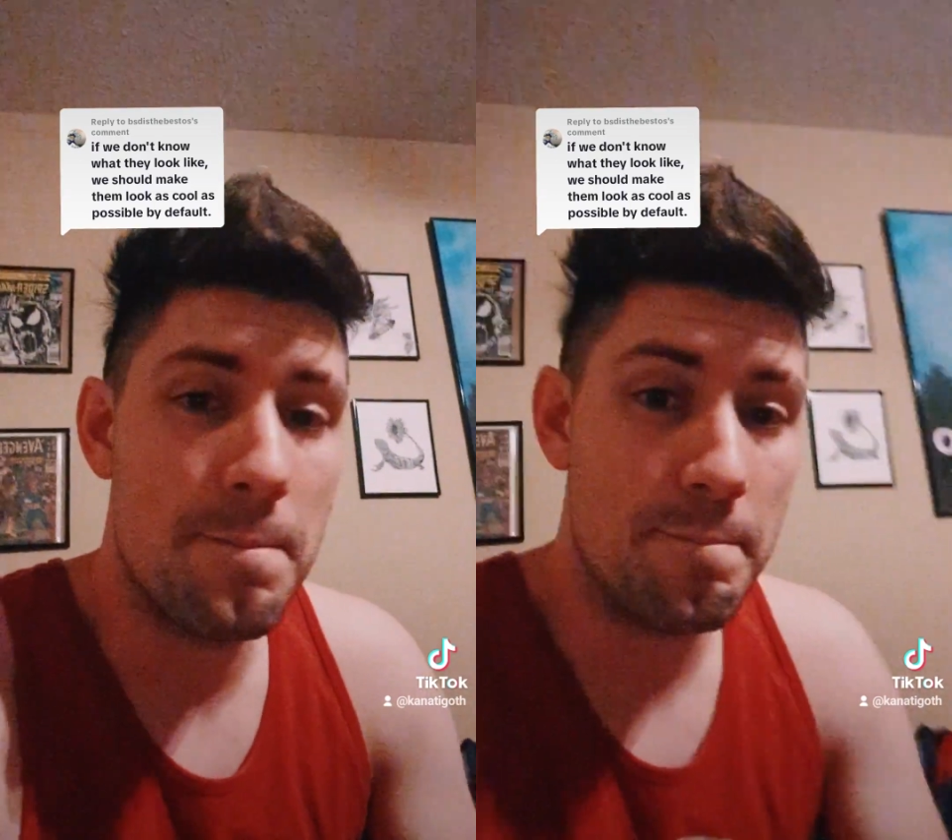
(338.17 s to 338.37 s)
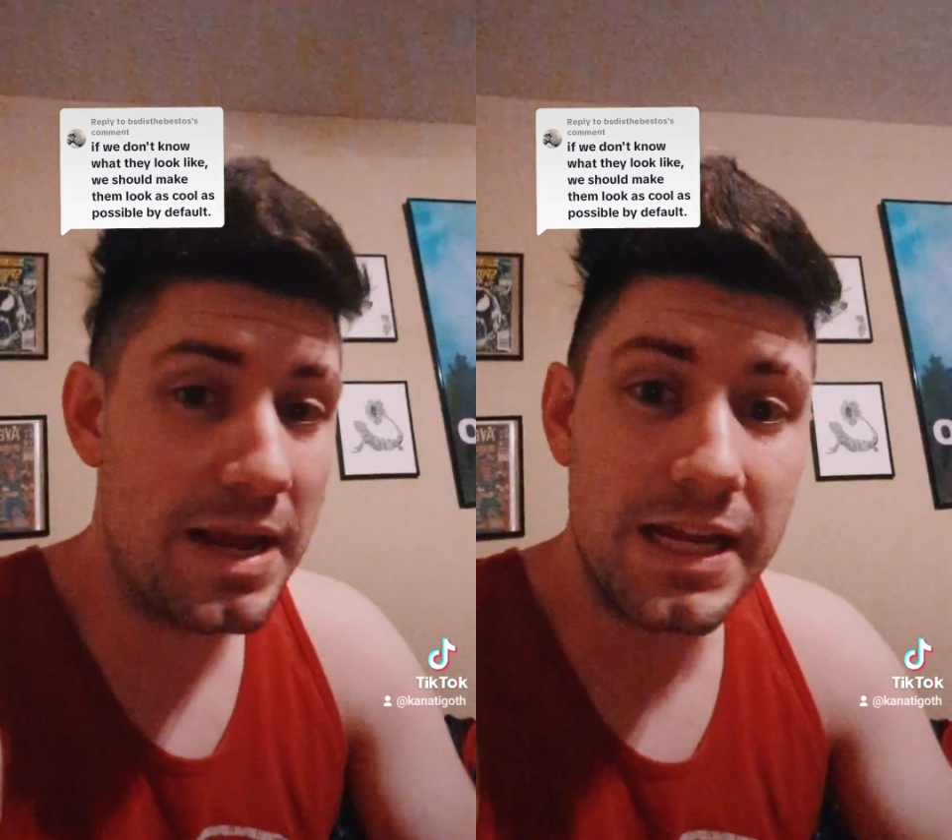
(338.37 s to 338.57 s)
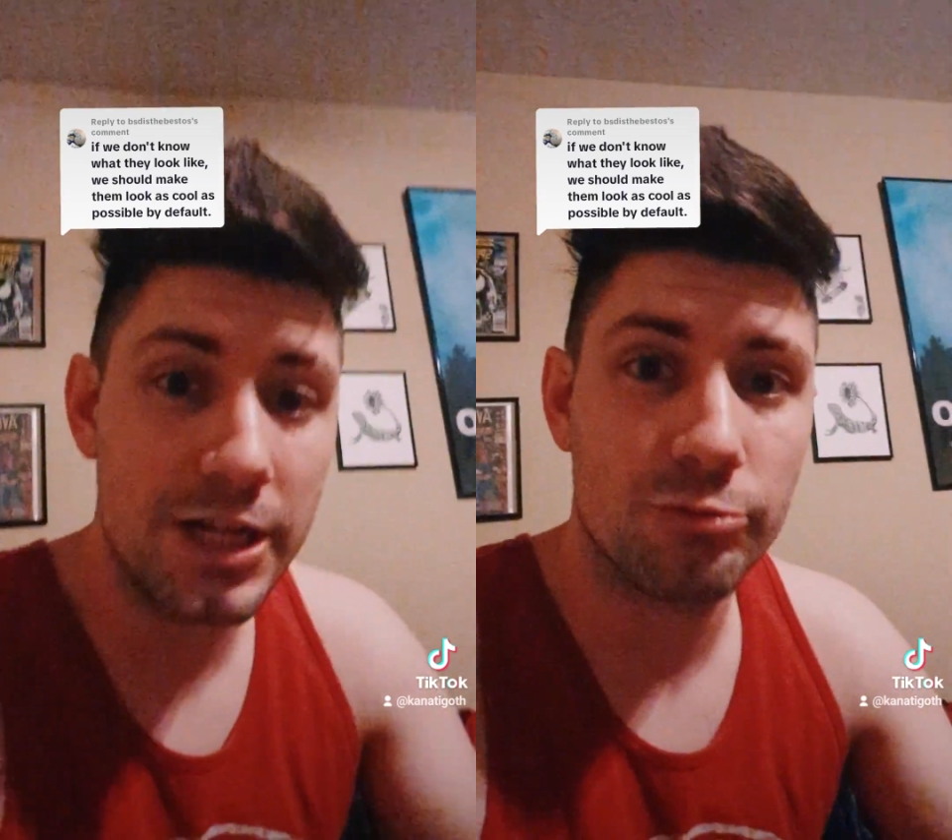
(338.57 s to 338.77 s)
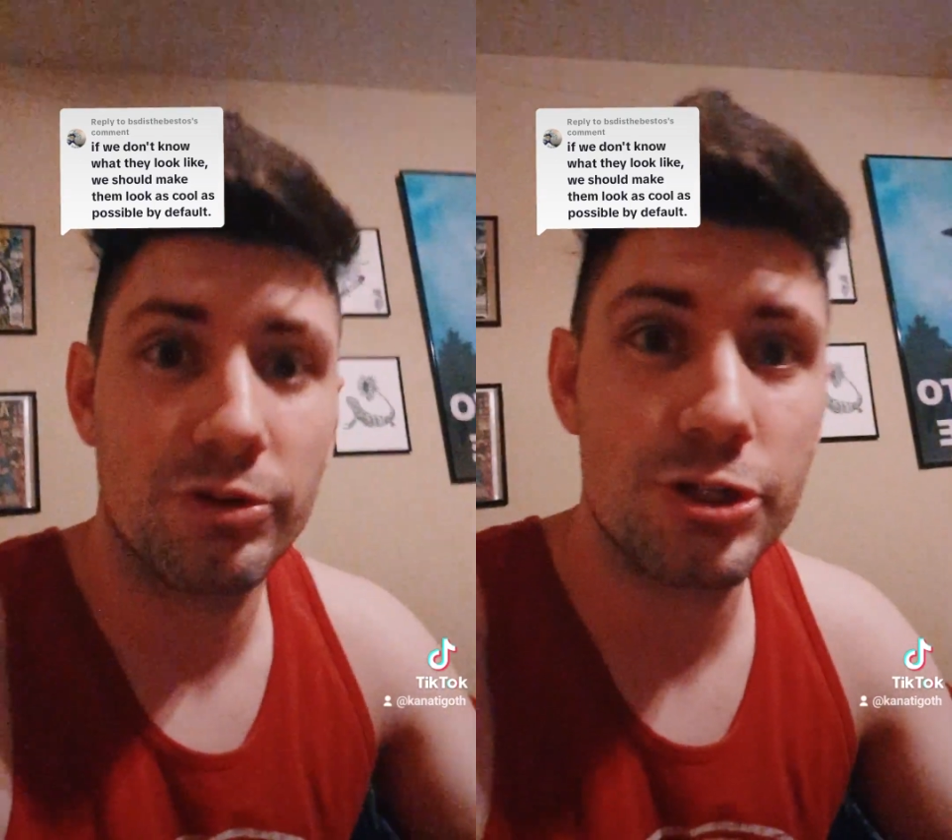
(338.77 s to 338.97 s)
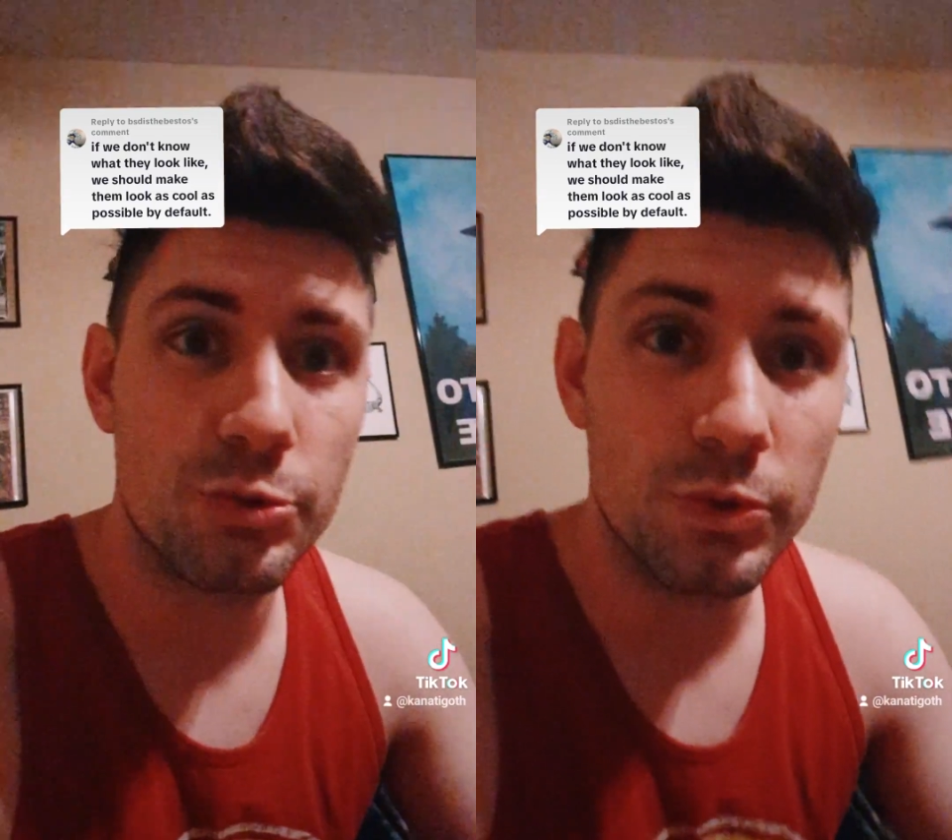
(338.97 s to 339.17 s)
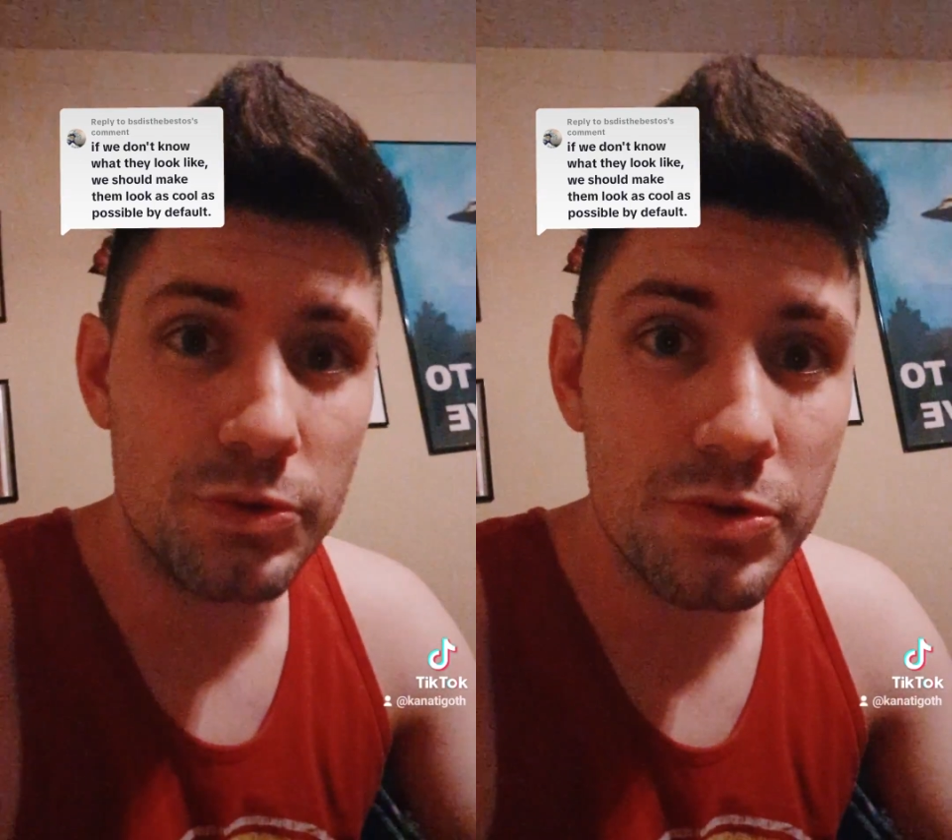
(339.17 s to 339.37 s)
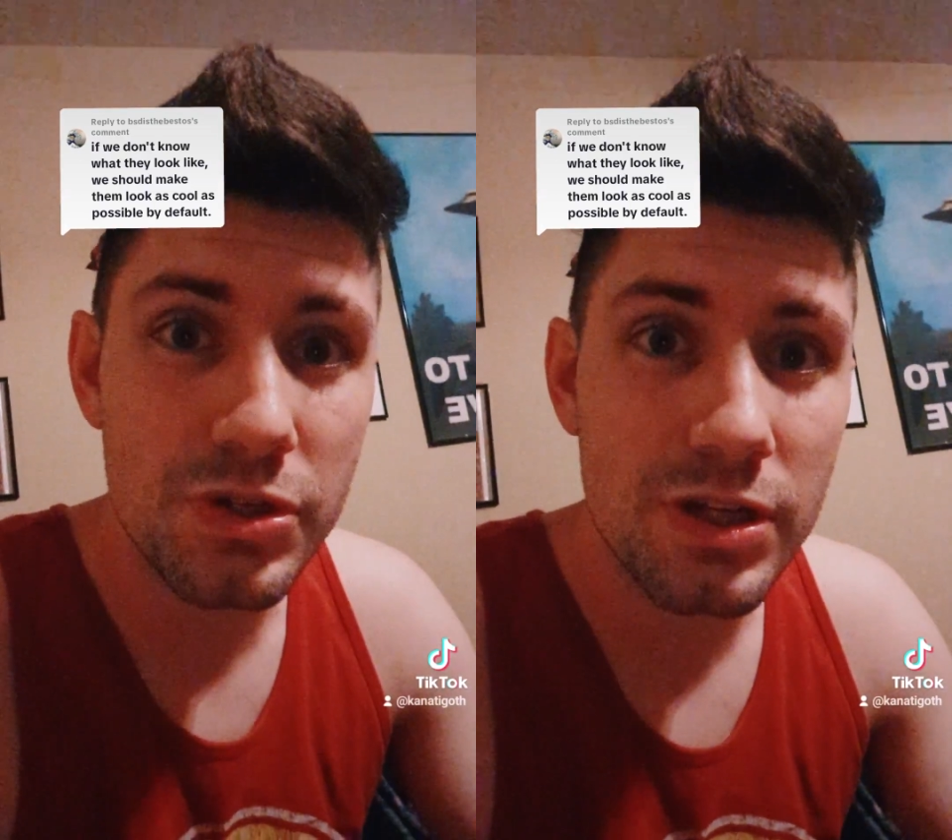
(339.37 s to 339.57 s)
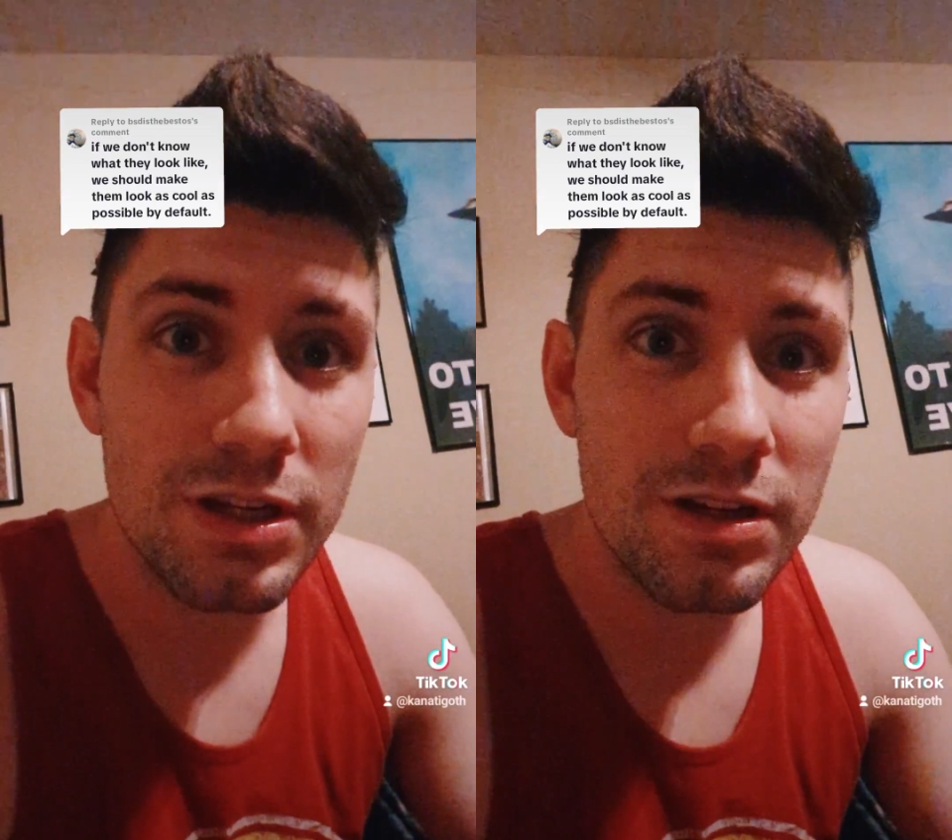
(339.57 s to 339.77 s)
mating
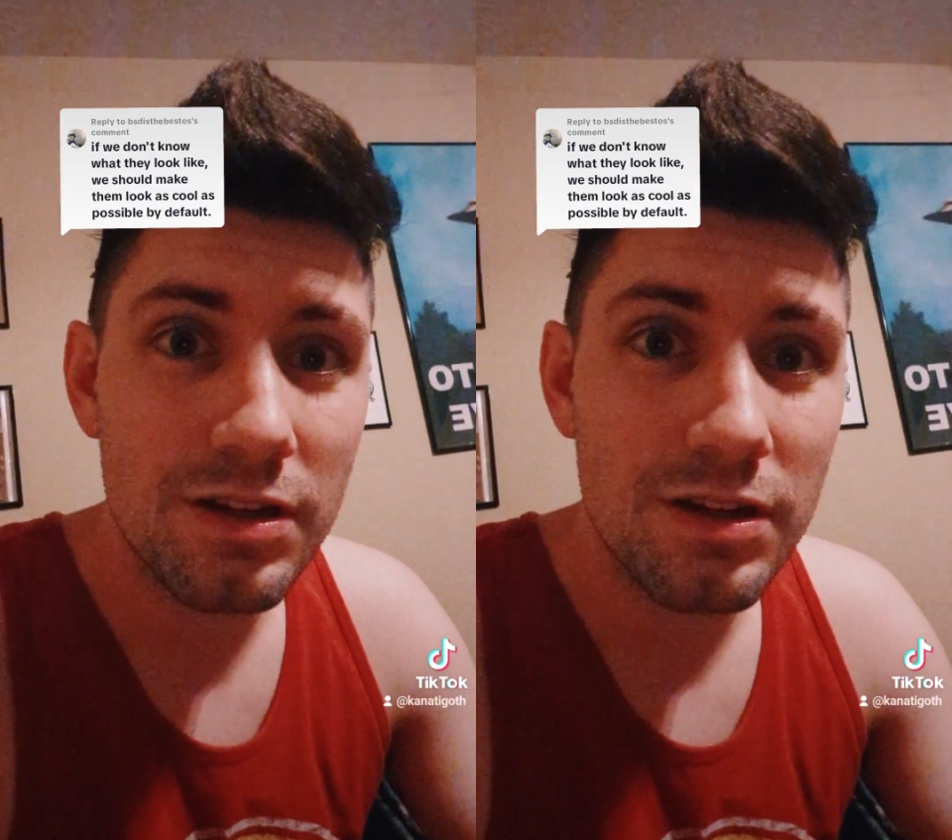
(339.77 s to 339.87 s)
rituals